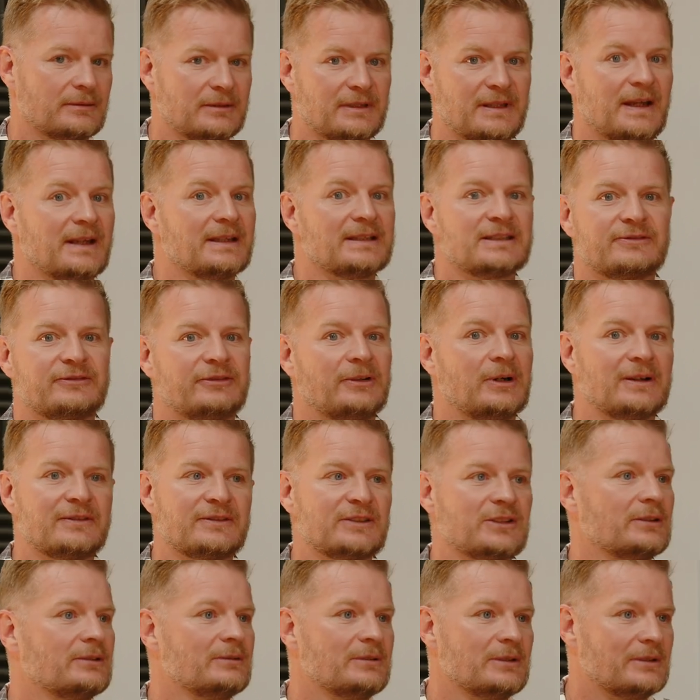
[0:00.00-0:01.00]
case
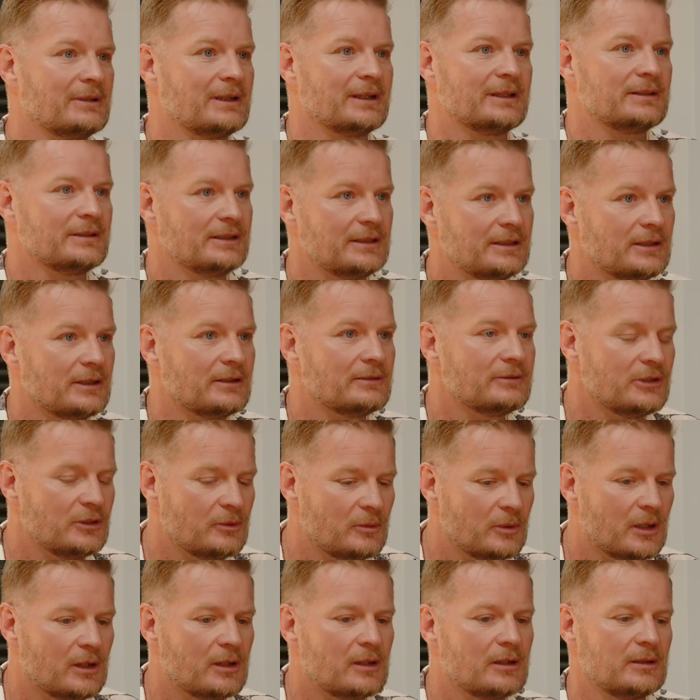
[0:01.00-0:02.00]
529, you know,
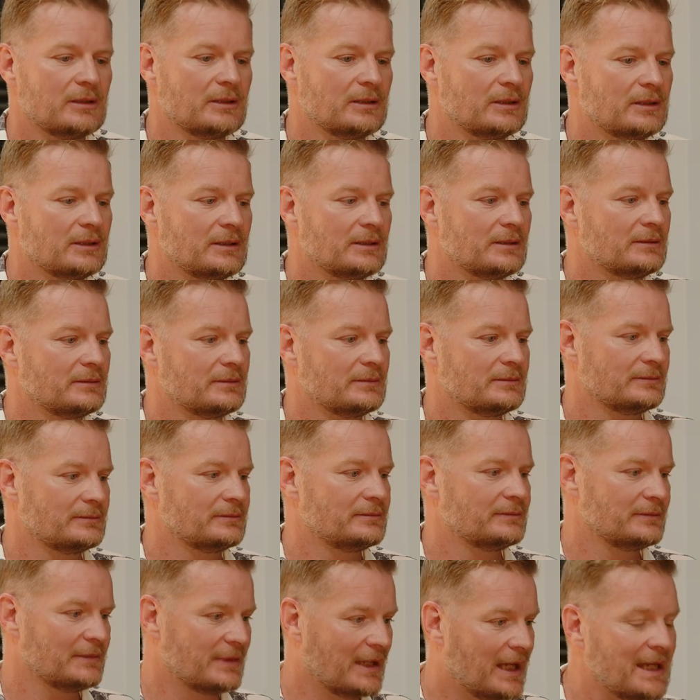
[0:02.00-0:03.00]
you are
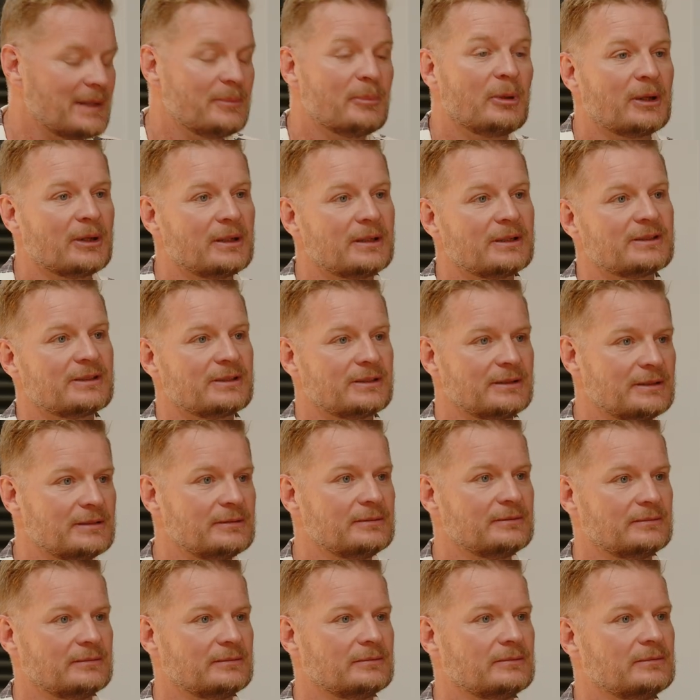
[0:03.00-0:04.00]
a
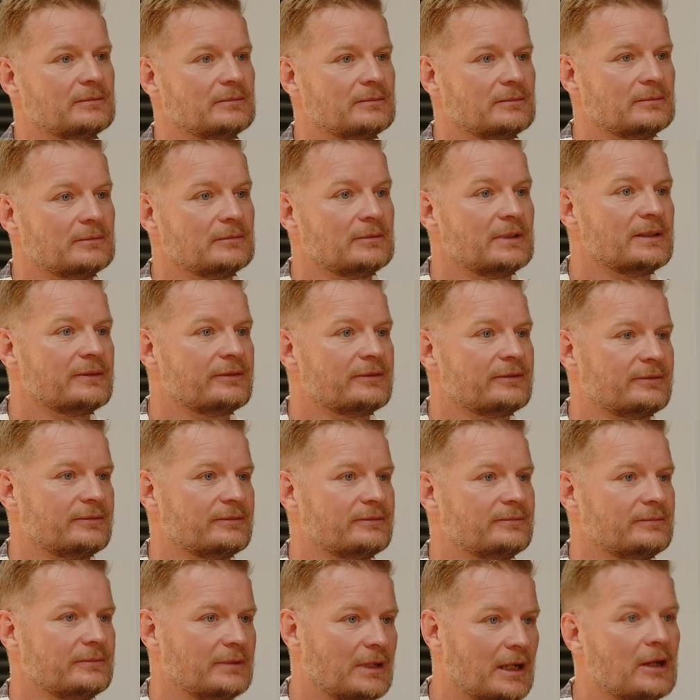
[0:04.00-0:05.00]
person
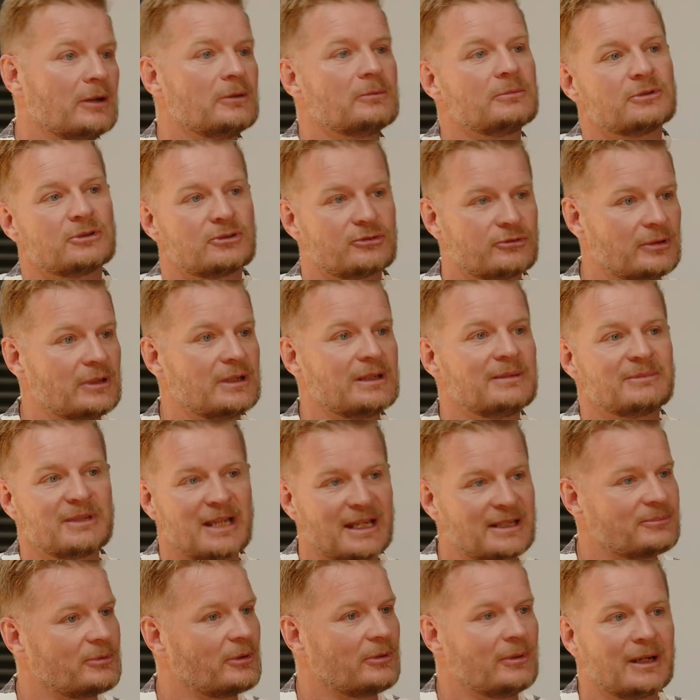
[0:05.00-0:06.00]
with hopes, dreams,
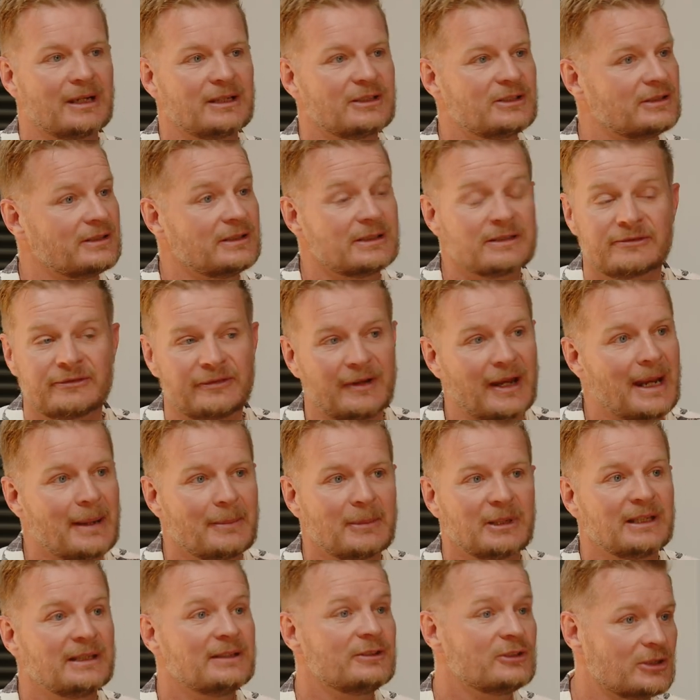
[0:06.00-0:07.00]
aspirations,
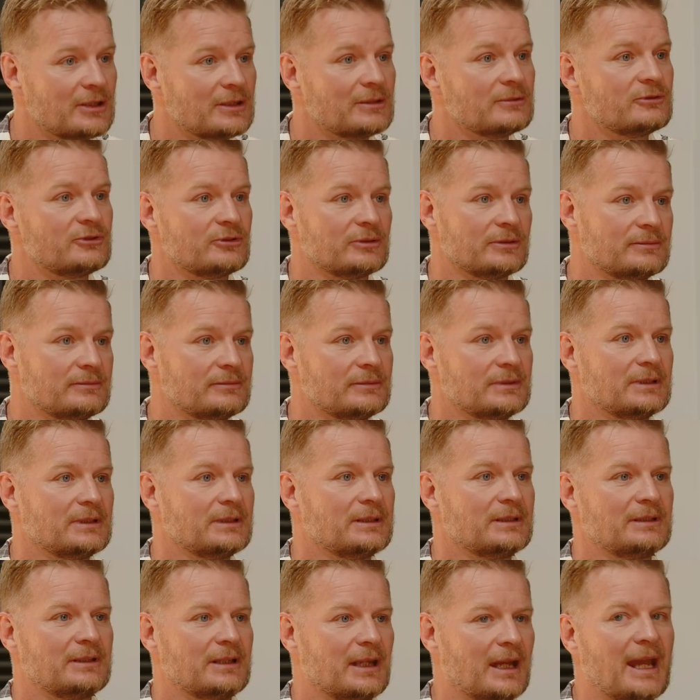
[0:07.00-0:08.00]
family, children,
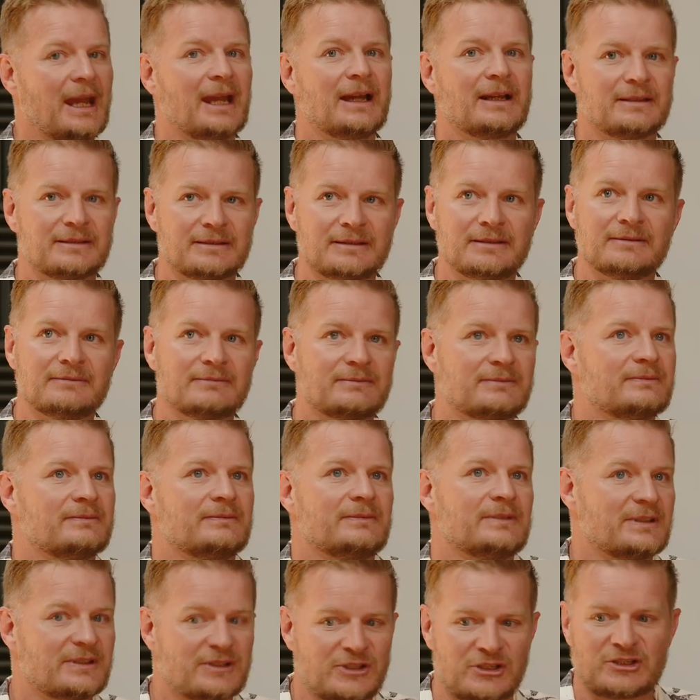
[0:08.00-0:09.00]
a housing
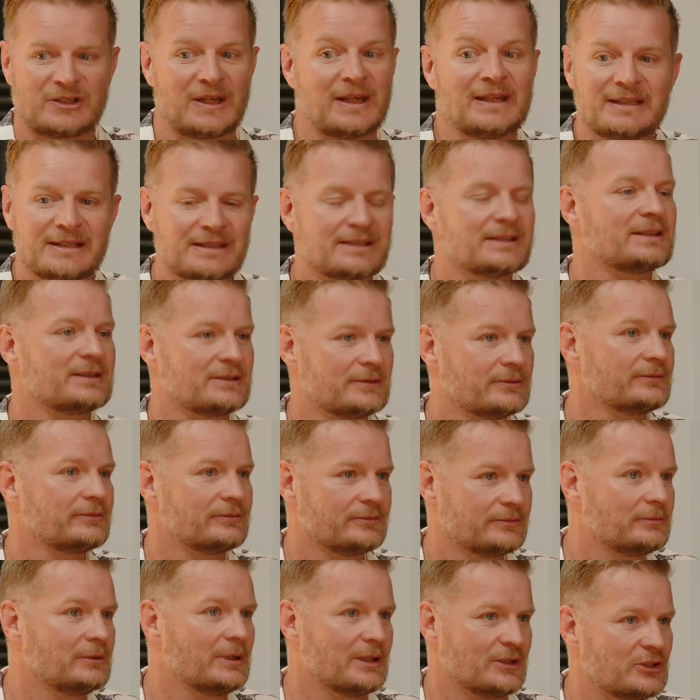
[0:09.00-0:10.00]
status
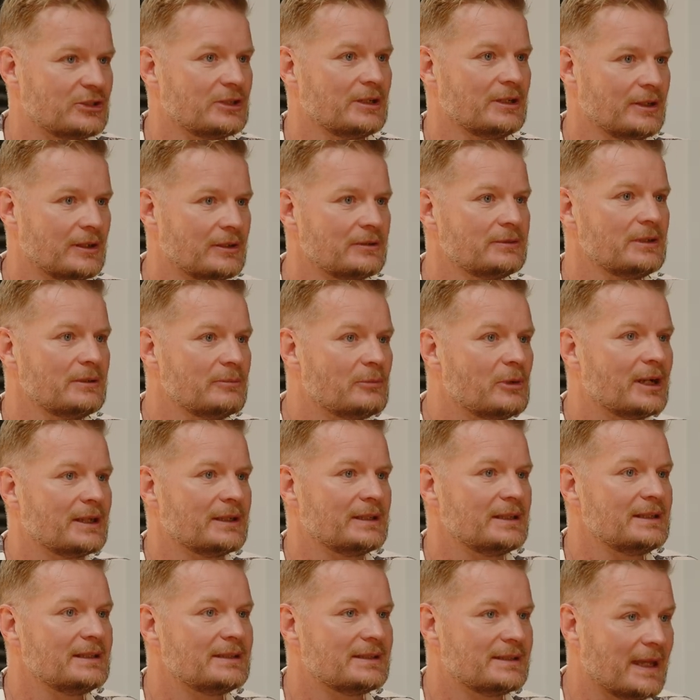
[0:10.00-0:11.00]
of which, you know, you
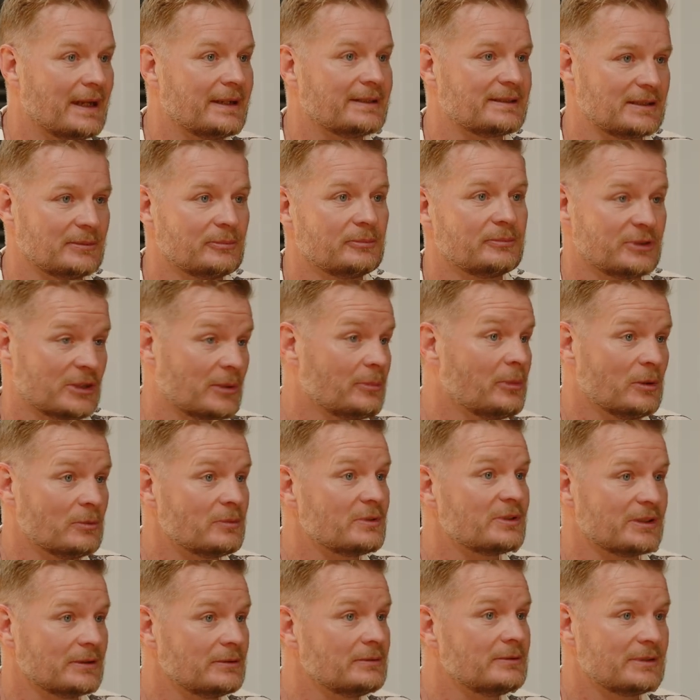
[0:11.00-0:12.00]
might need that
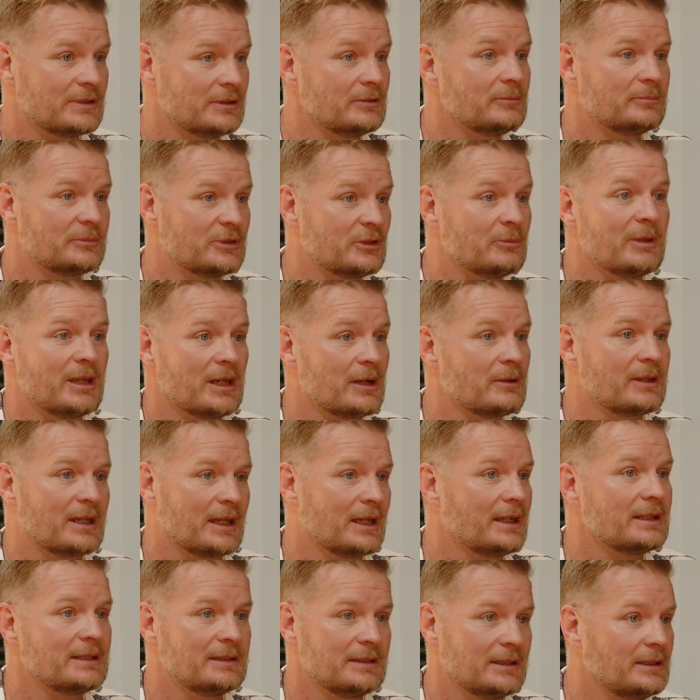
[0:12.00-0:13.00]
support to be
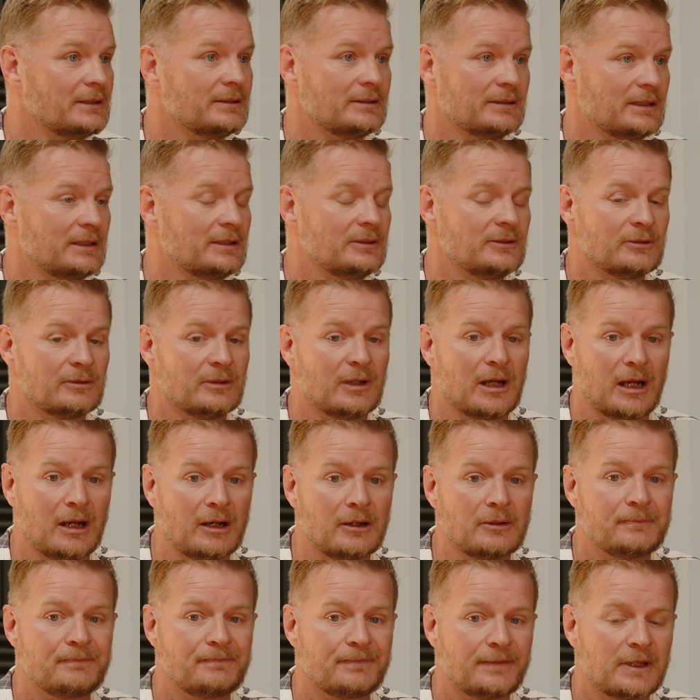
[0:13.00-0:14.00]
okay in your
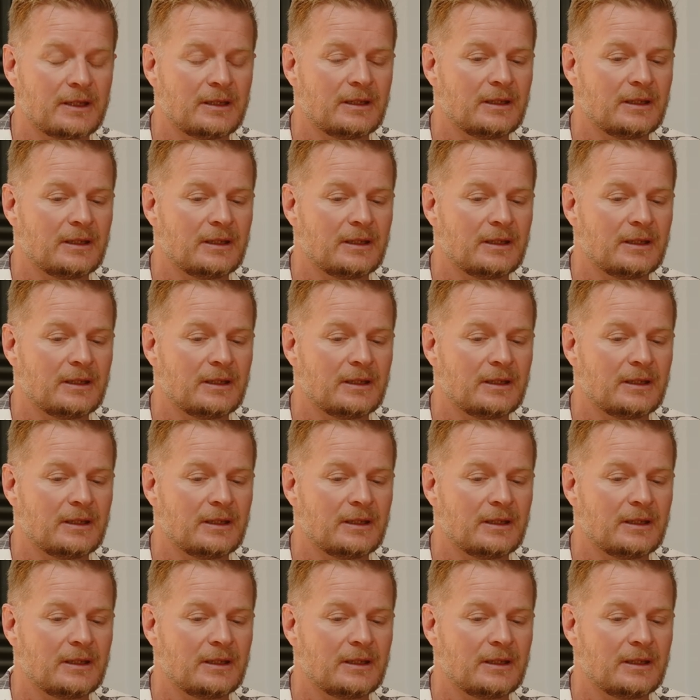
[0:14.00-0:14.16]
home.